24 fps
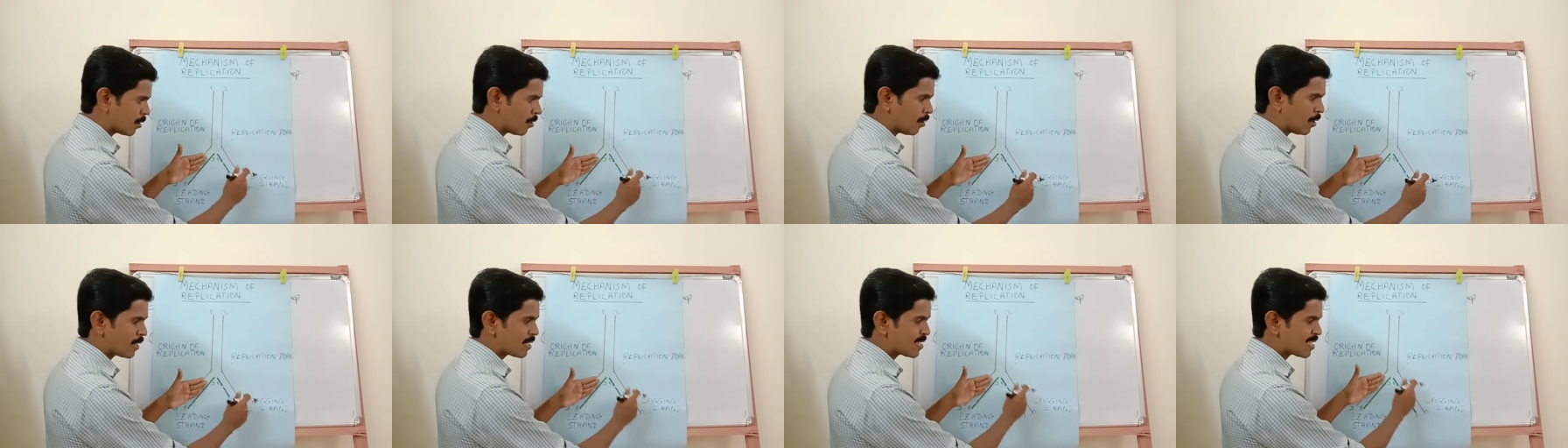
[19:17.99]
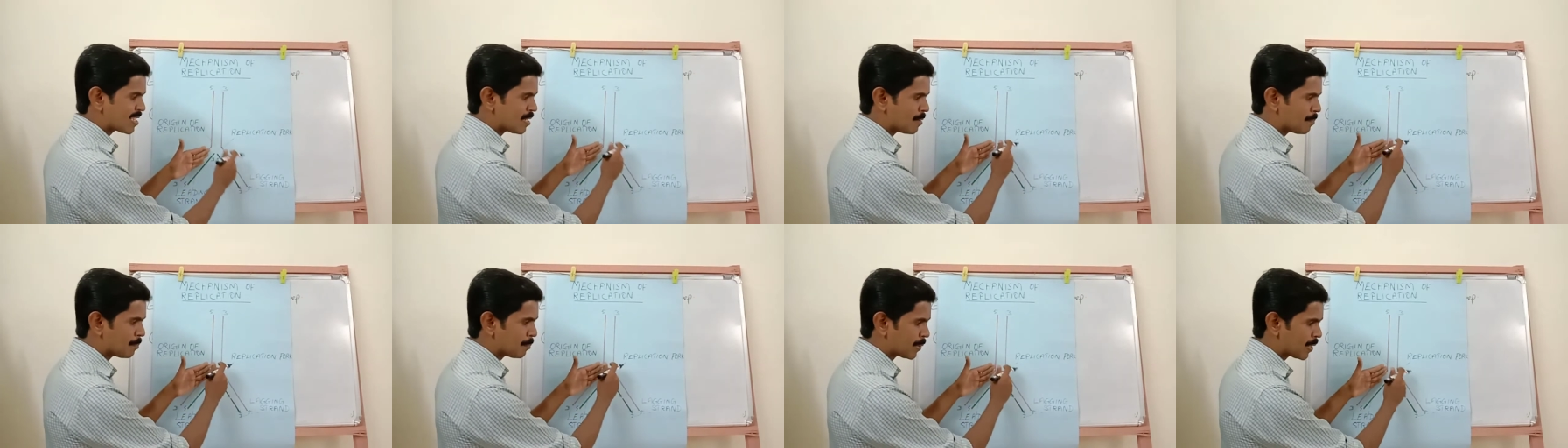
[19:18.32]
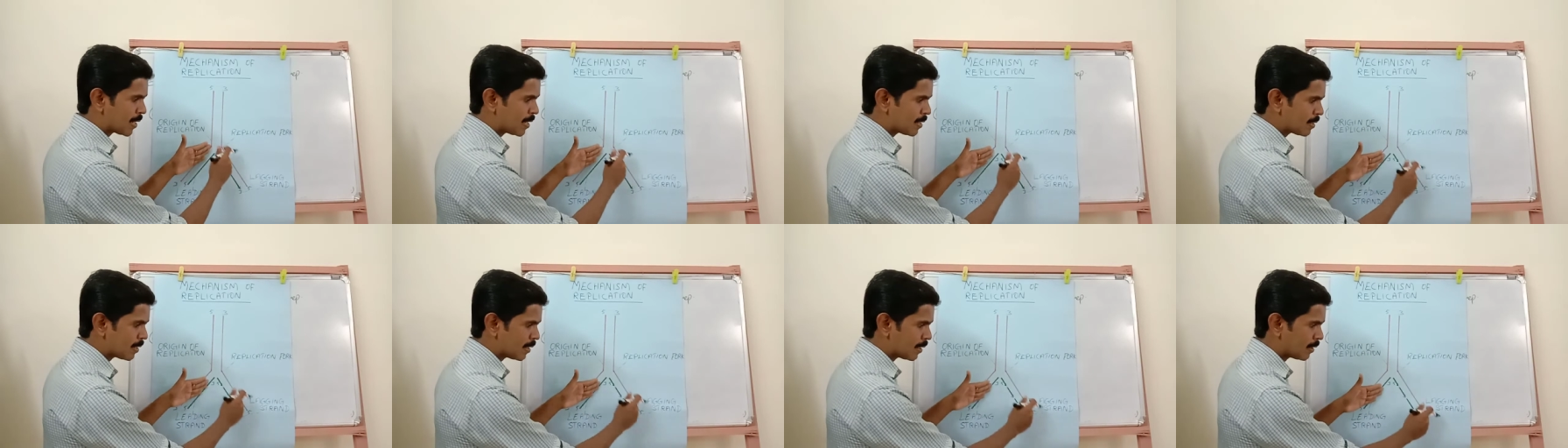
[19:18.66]
or
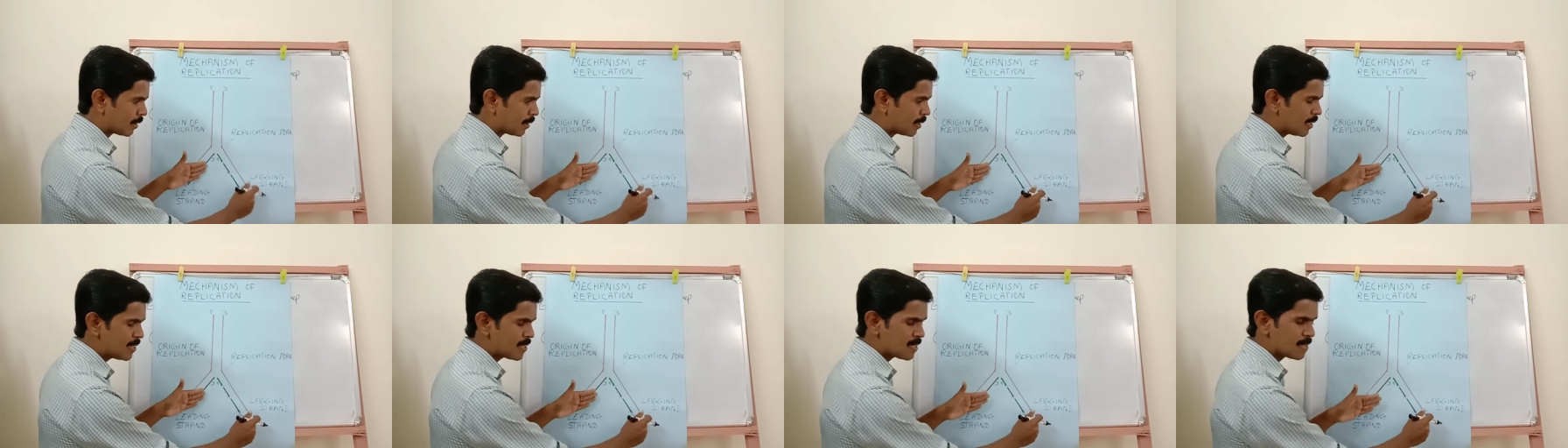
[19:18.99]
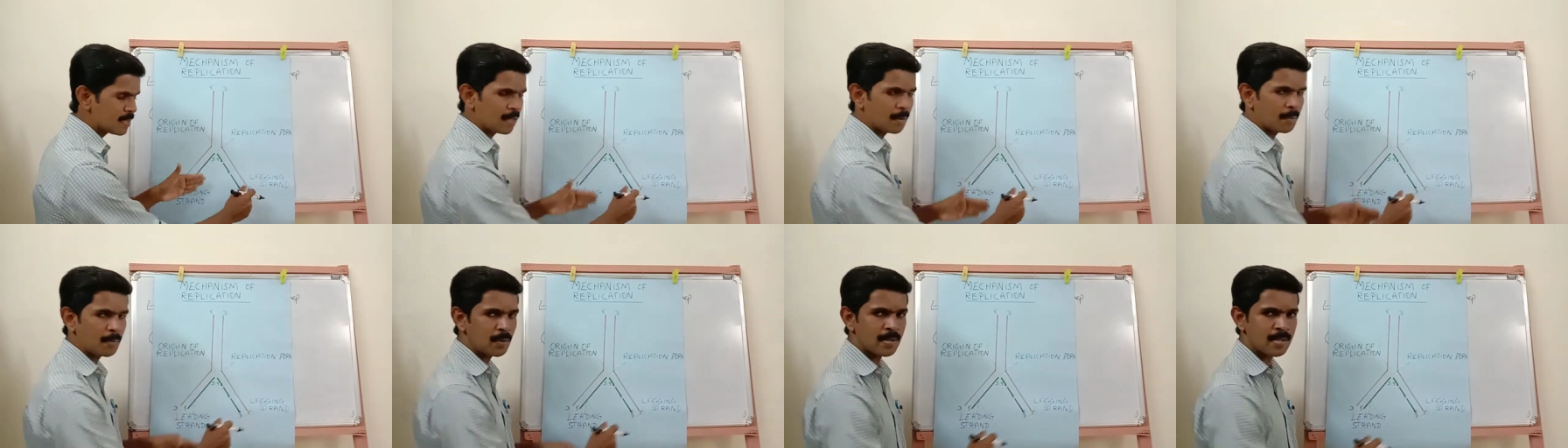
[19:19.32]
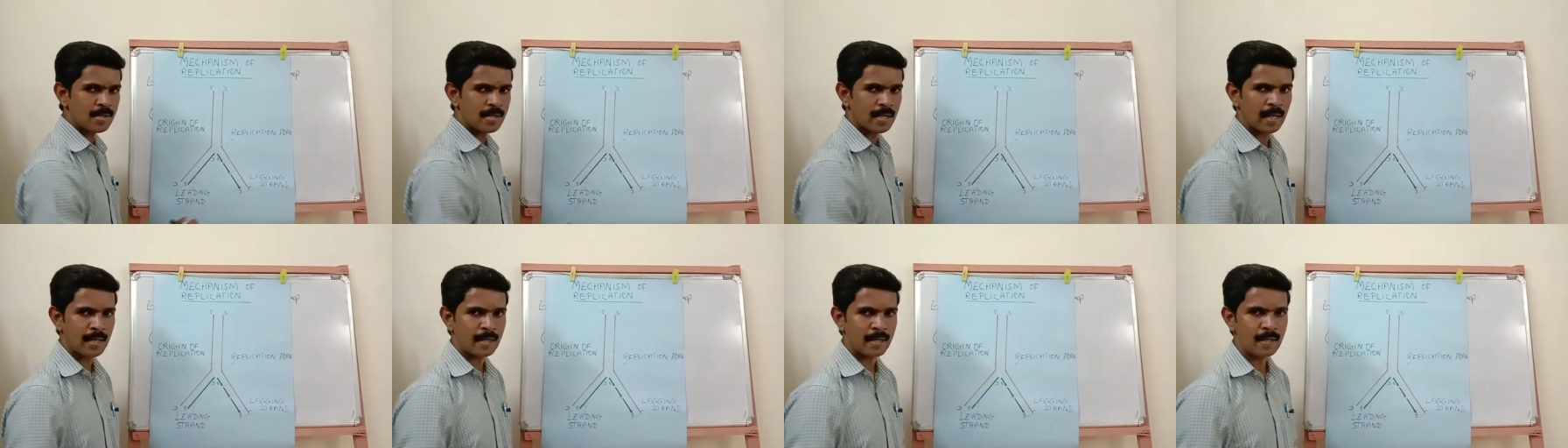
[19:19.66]
separating this
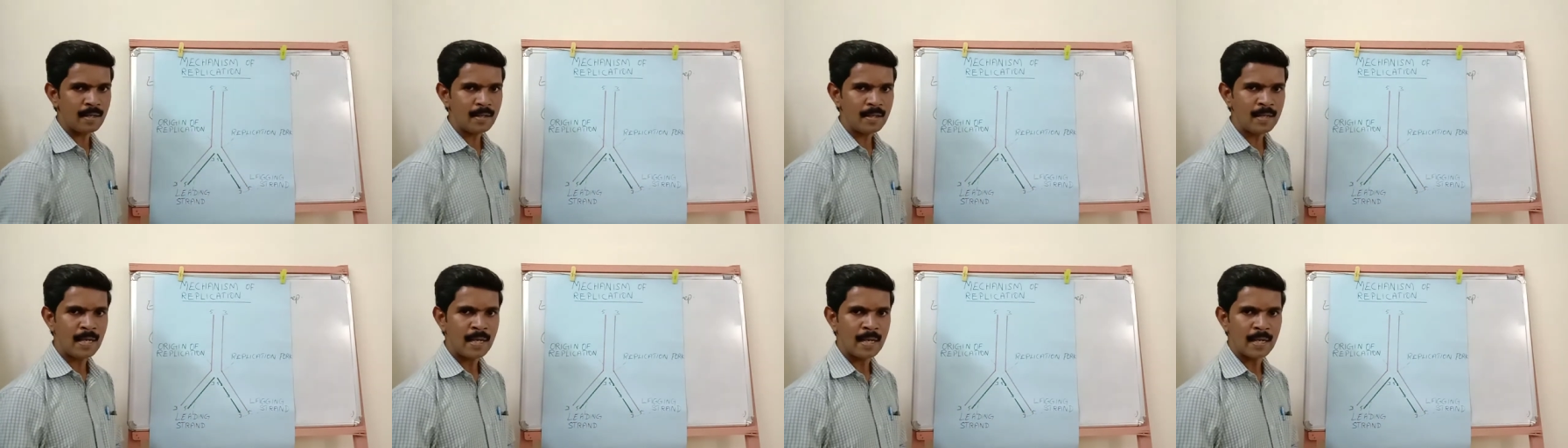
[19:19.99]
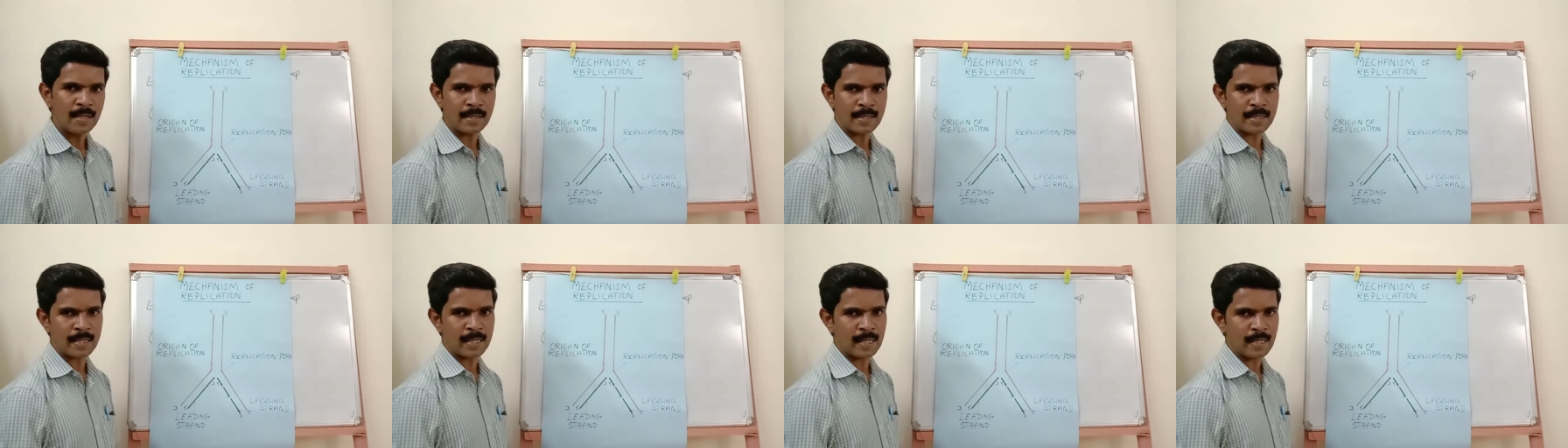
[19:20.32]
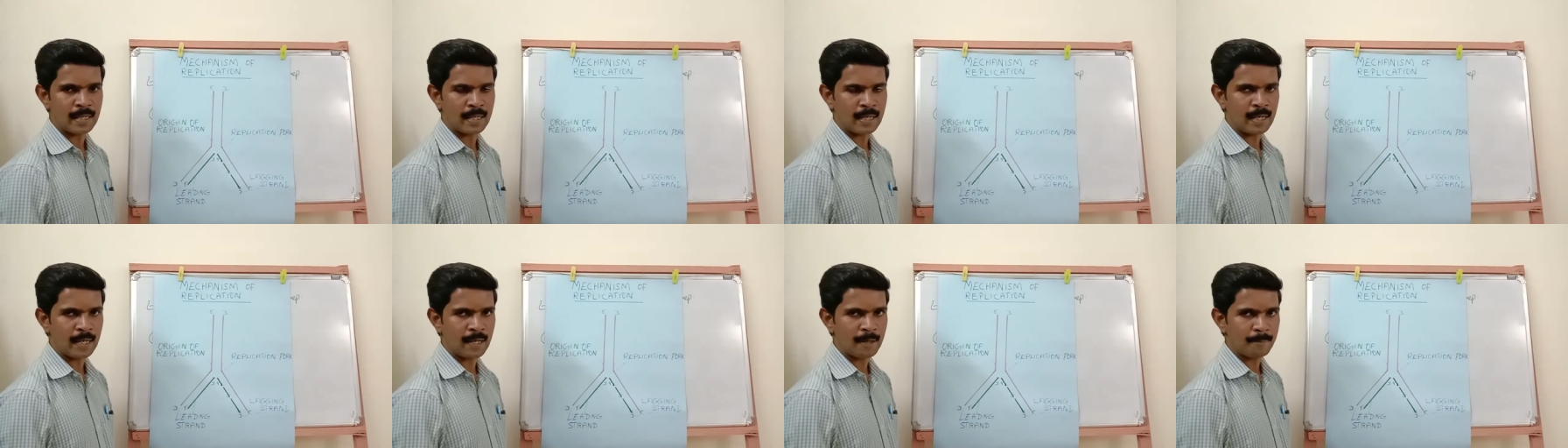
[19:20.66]
double-stranded
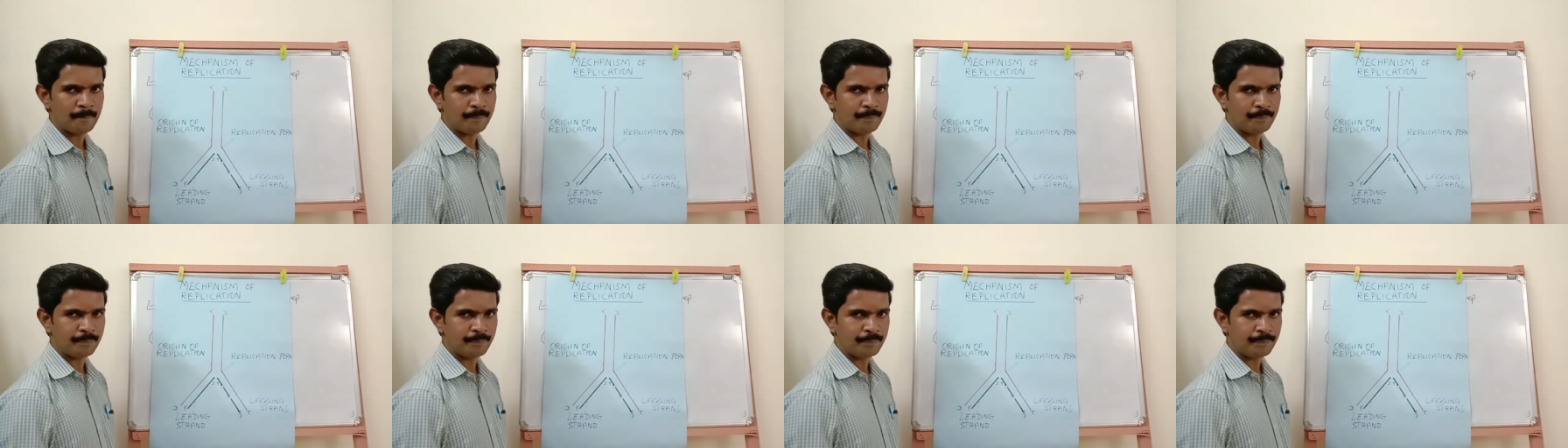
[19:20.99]
DNA.